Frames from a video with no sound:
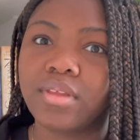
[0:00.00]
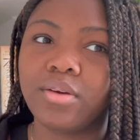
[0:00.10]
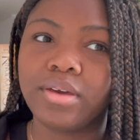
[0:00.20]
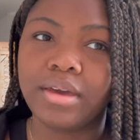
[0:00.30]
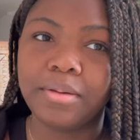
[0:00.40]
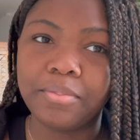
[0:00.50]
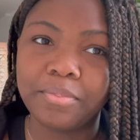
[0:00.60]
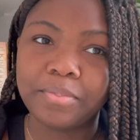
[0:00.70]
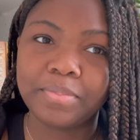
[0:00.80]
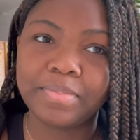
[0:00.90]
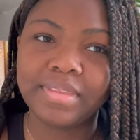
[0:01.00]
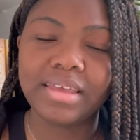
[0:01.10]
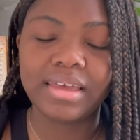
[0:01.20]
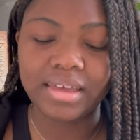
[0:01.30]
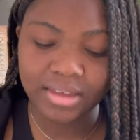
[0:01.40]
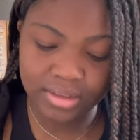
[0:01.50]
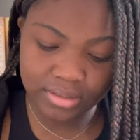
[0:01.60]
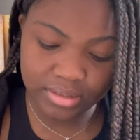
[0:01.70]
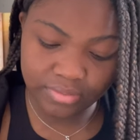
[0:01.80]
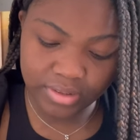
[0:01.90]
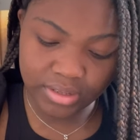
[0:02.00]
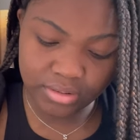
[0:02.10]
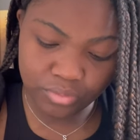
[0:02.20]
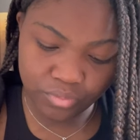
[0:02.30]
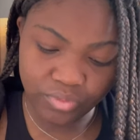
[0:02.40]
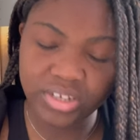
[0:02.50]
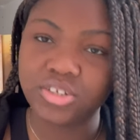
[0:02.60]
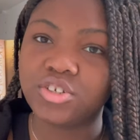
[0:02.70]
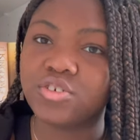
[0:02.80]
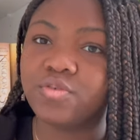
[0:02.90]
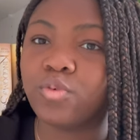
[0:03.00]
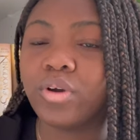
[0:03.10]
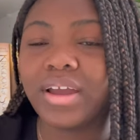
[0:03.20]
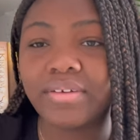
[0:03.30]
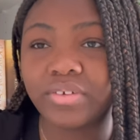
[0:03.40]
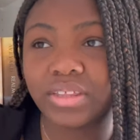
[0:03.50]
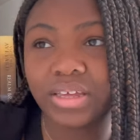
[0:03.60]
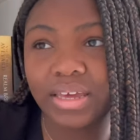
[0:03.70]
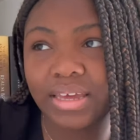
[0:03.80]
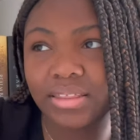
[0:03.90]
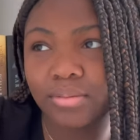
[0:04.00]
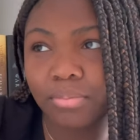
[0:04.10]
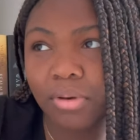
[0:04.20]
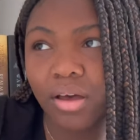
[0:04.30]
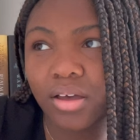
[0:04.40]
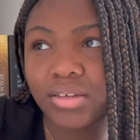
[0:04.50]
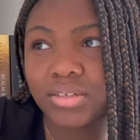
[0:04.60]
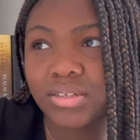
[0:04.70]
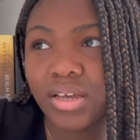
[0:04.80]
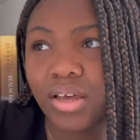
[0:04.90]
Okay. And if I can reach for everything in the box